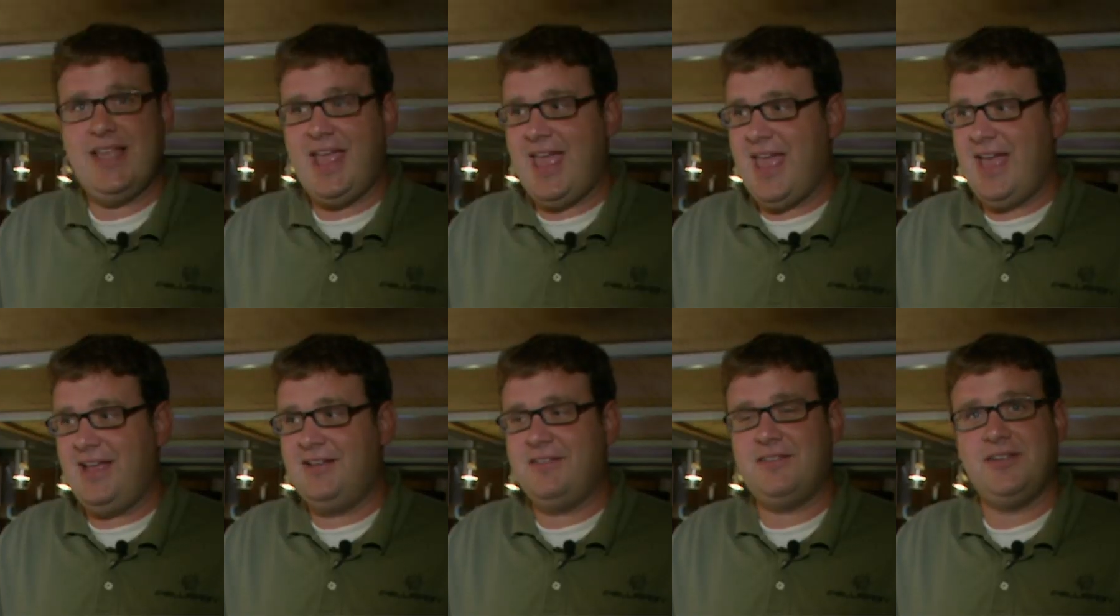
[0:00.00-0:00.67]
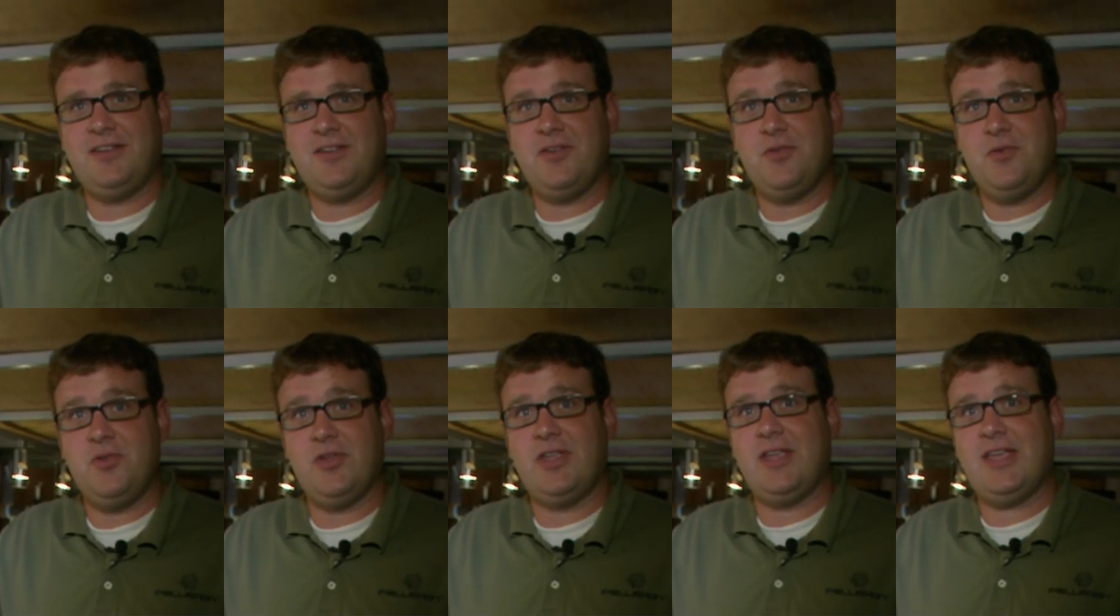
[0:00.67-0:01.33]
And
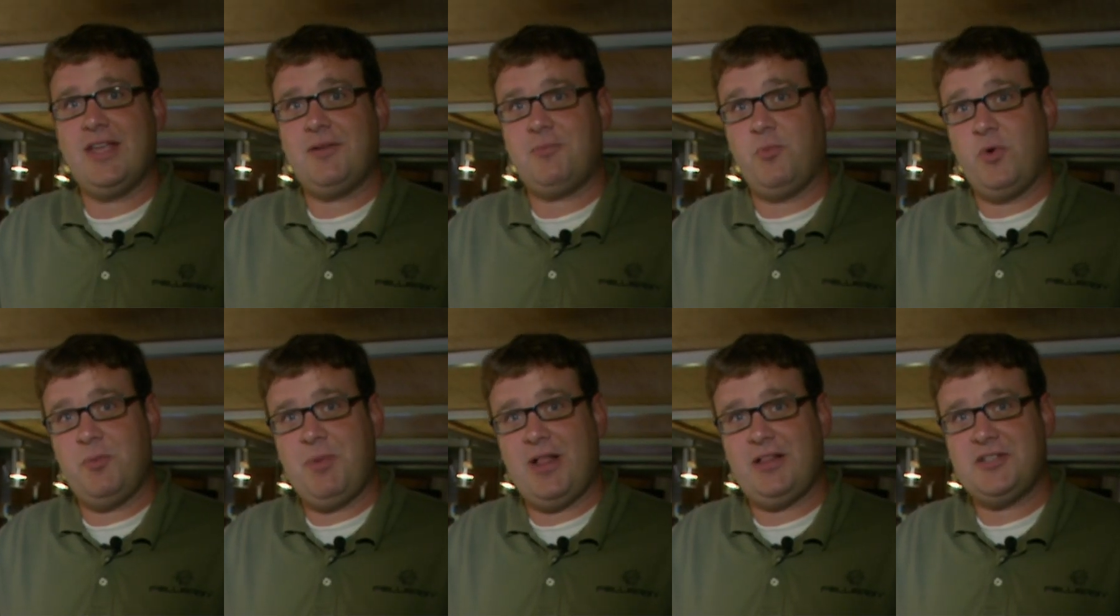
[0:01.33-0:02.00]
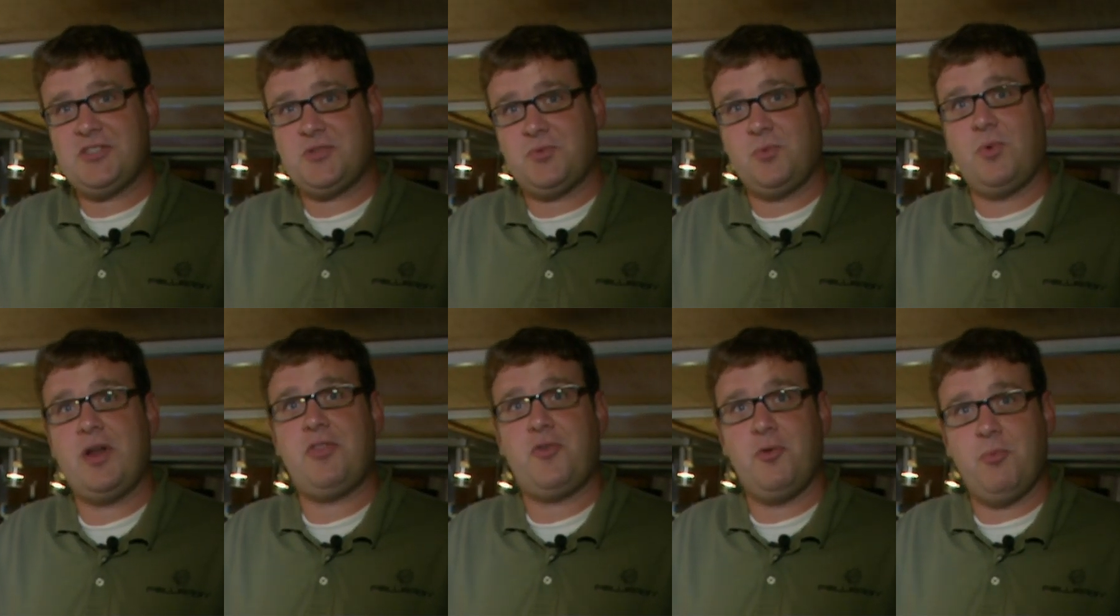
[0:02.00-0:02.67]
you can get wood pellets
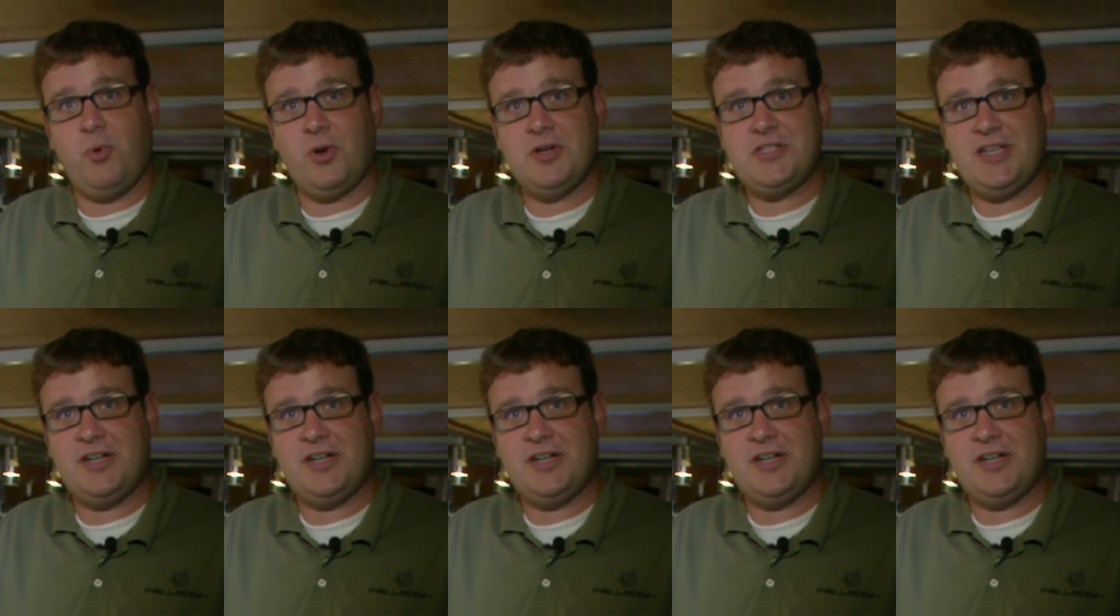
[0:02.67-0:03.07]
right through Bourne's